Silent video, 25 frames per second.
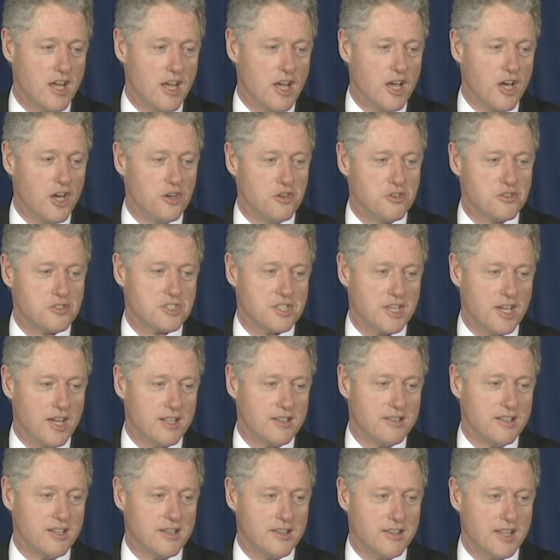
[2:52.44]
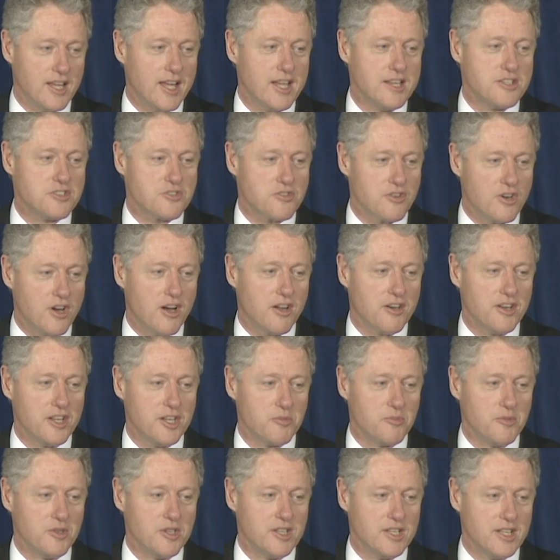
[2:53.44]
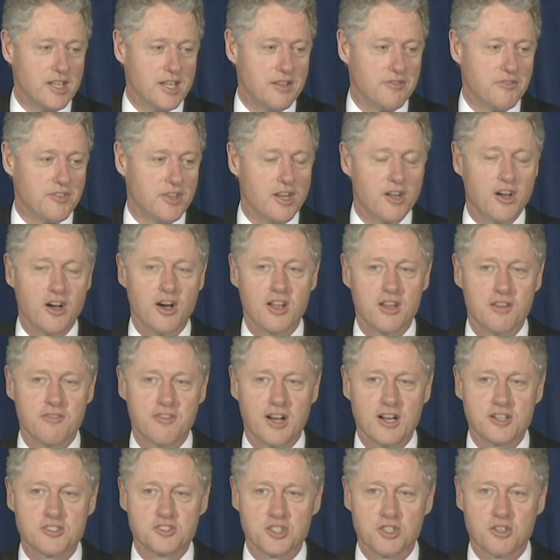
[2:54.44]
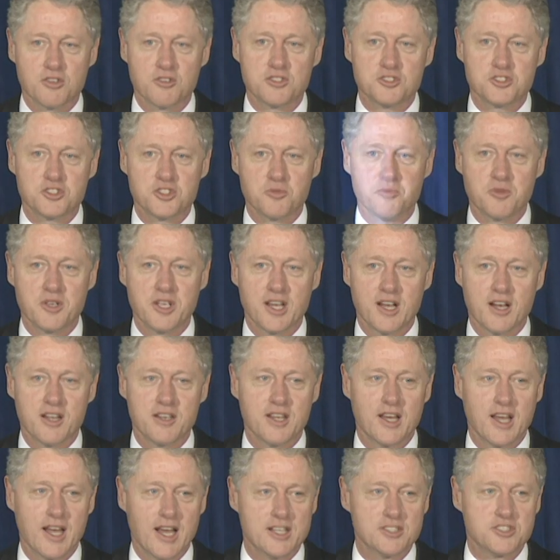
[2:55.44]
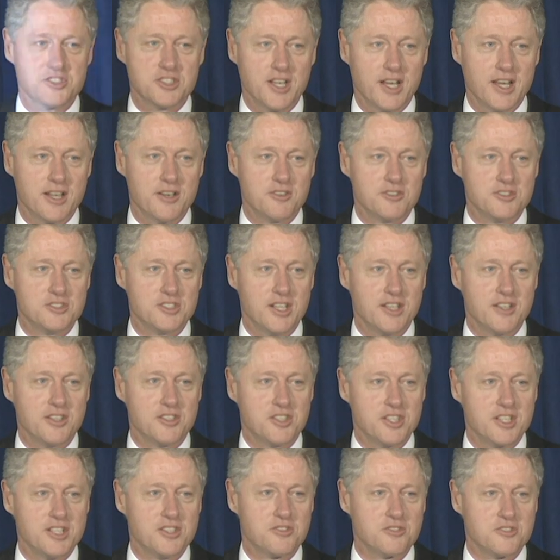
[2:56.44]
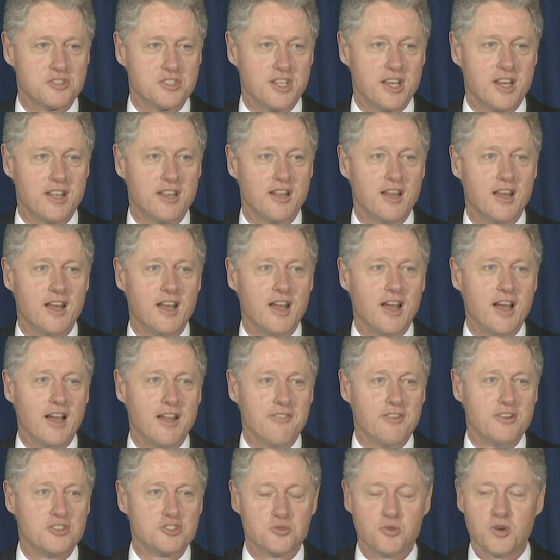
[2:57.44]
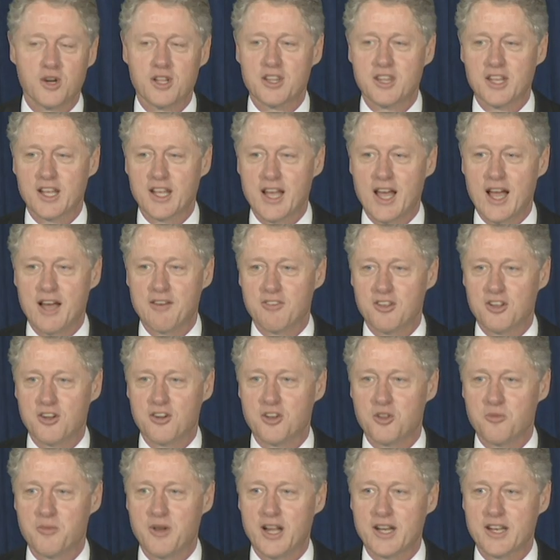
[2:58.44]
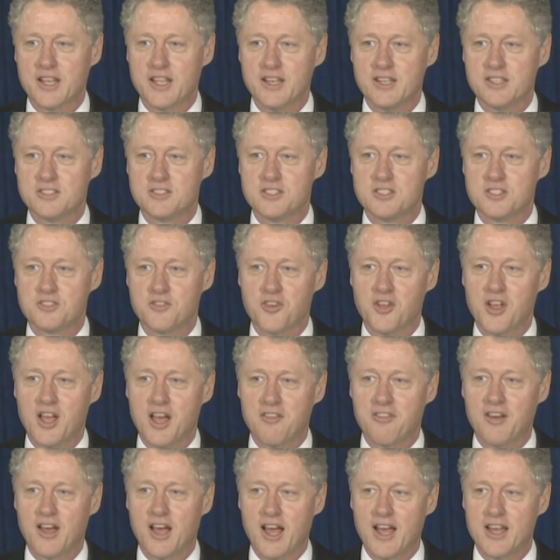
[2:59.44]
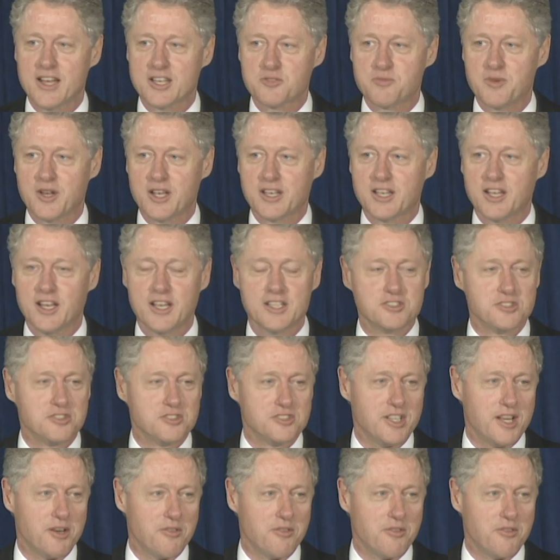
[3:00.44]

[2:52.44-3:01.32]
who said that they strongly believed that all of our children should be held to high standards. And the teacher said, there's one thing I've learned about kids is if you have high expectations, they